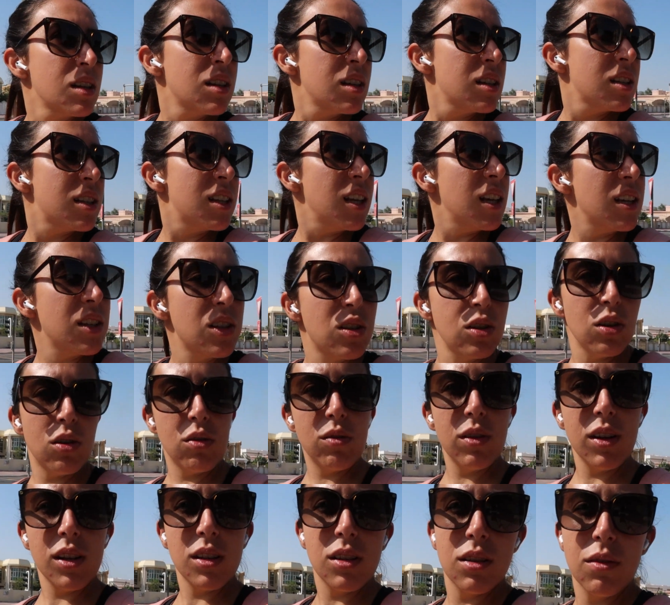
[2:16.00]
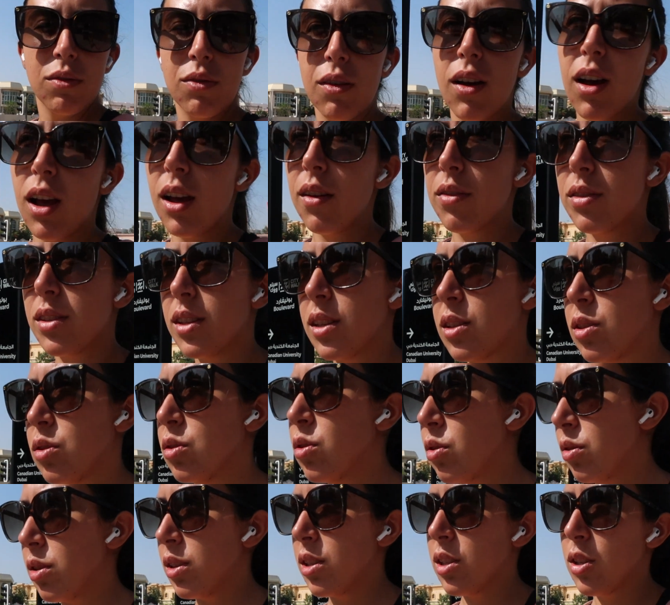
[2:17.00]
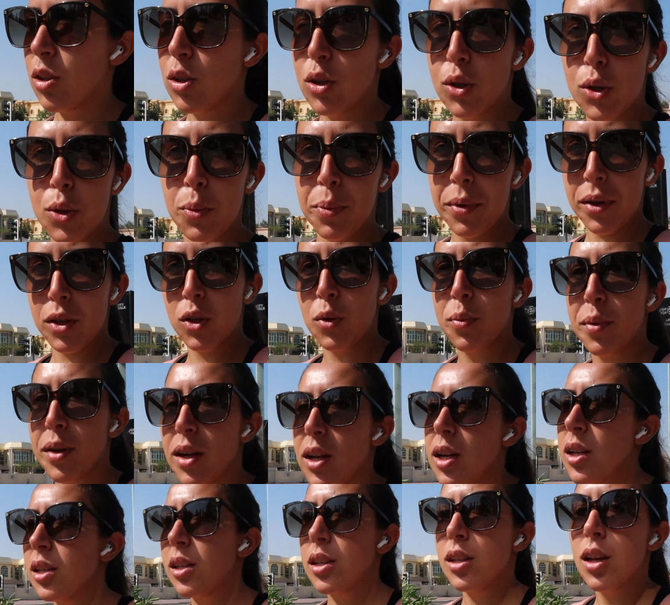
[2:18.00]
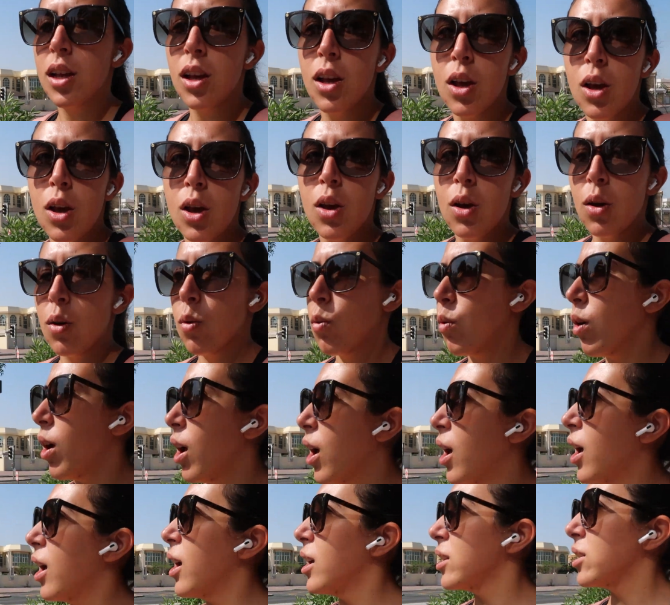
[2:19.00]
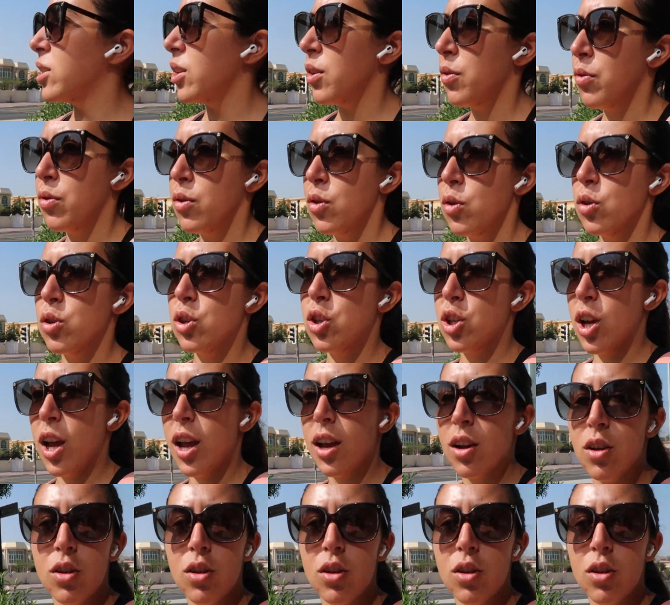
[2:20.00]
six stories, five, six stories, super, super nice. Whereas if you check